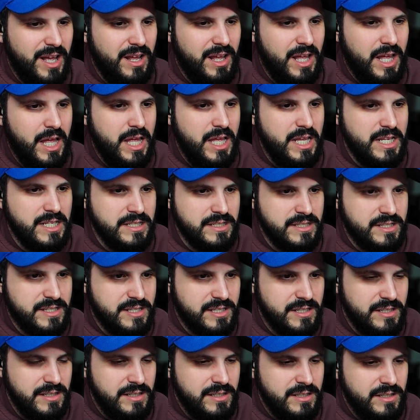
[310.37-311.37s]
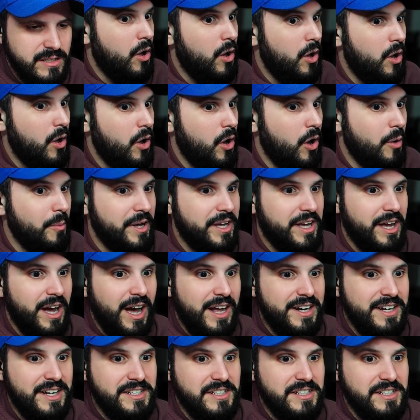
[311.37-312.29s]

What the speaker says: Hans. Oh my god,